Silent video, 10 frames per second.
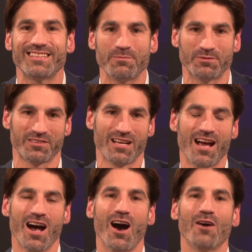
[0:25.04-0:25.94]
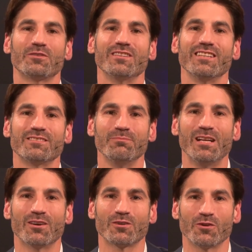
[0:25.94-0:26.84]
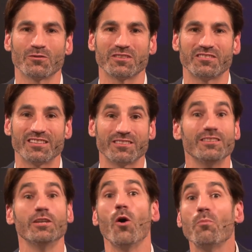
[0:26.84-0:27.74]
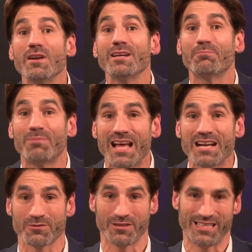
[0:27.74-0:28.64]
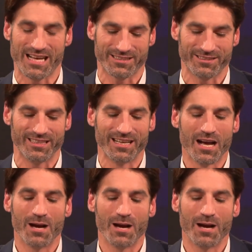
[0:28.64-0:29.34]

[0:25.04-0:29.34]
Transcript: steps after this Milan Congress session, the opening plenary actually,